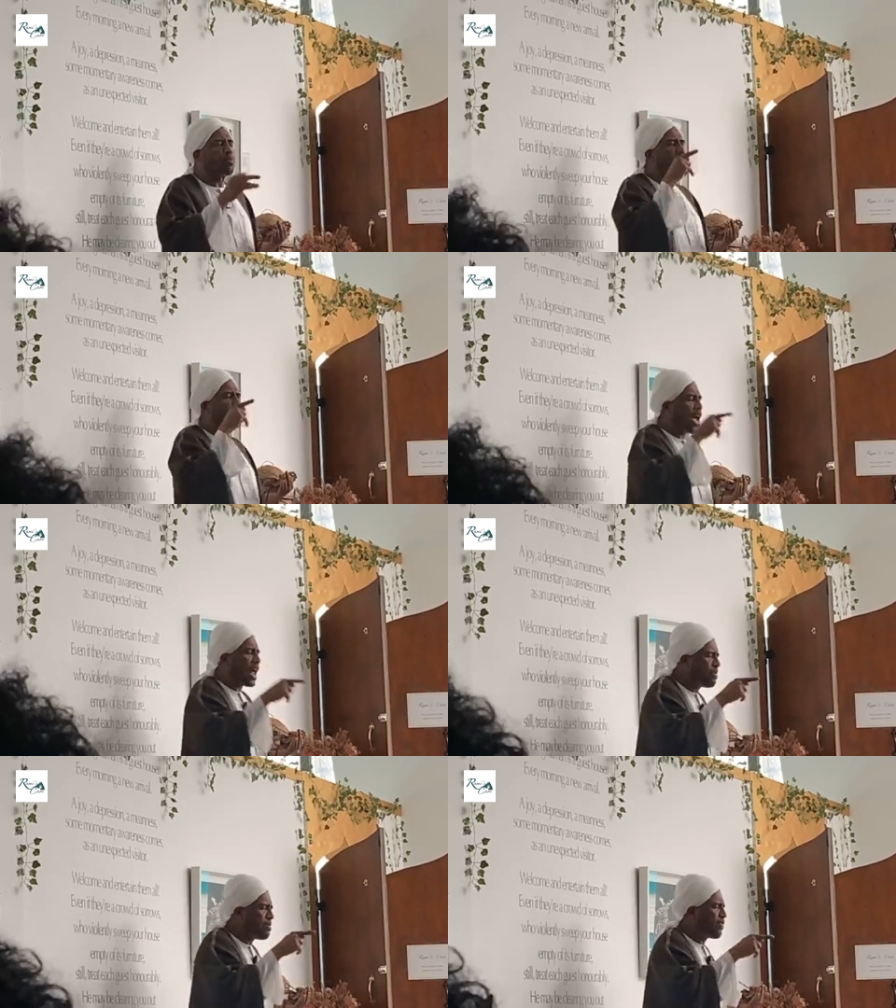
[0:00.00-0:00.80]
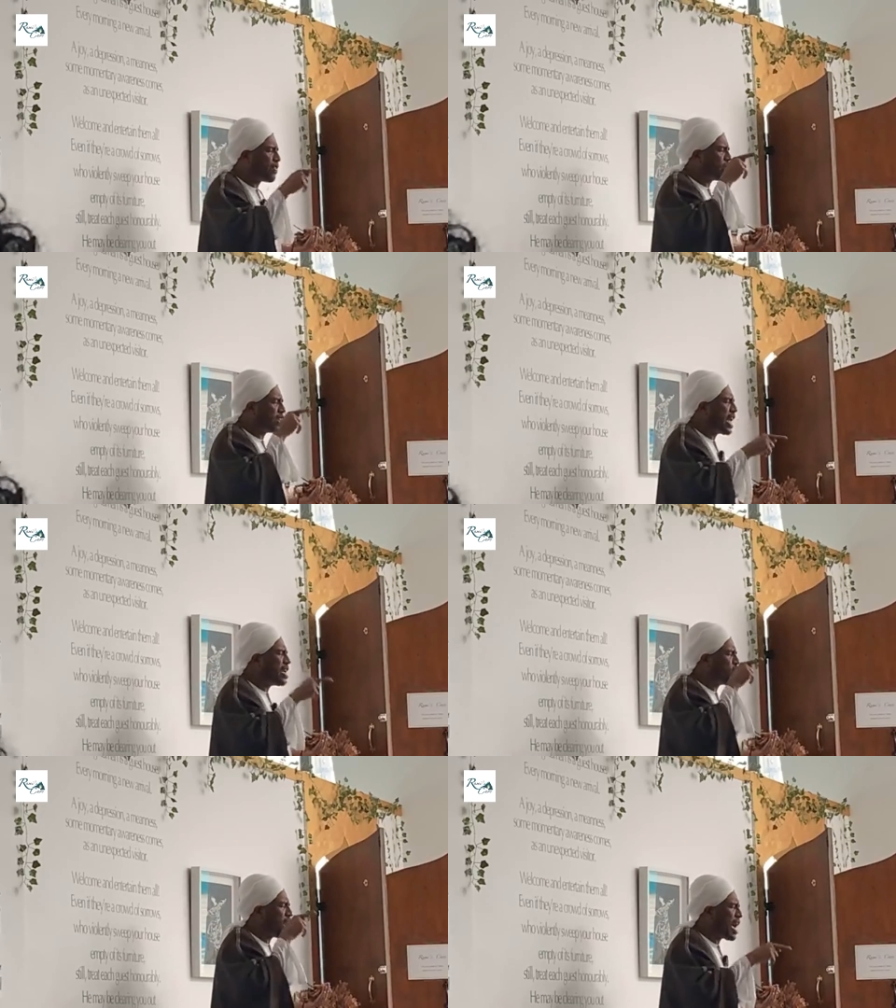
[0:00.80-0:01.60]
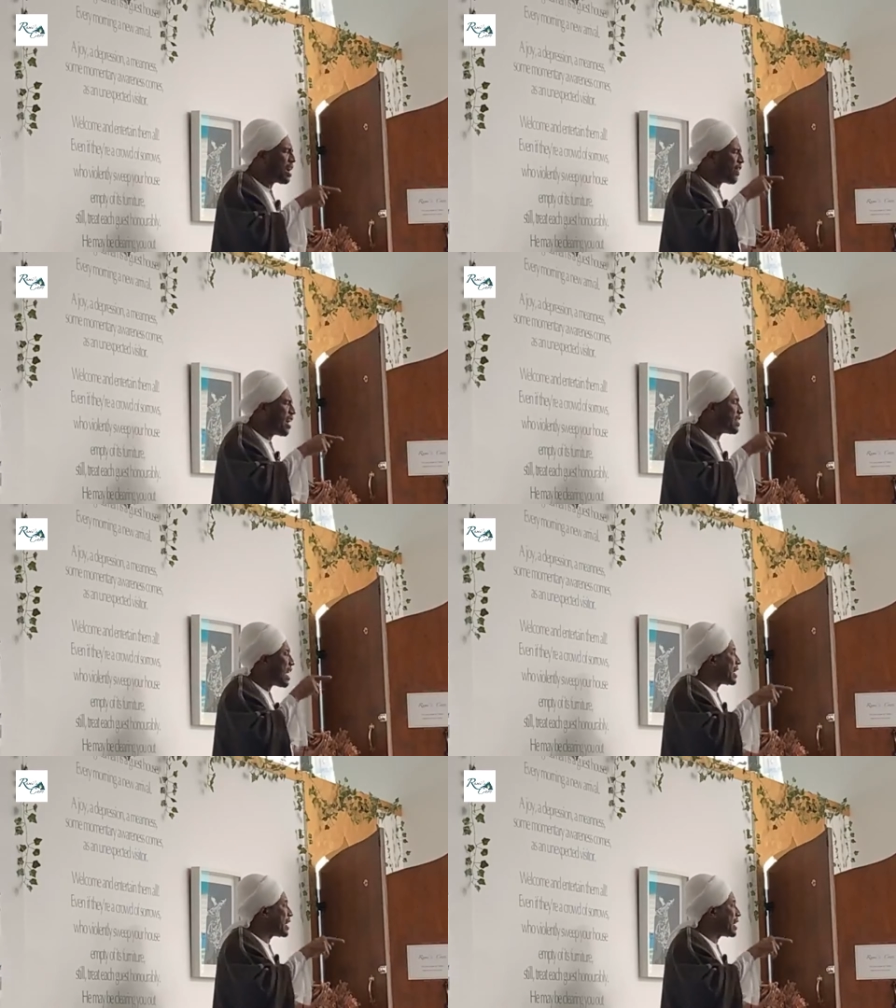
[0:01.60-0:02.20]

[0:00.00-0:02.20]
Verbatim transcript: to be your enemy from the day your uh, father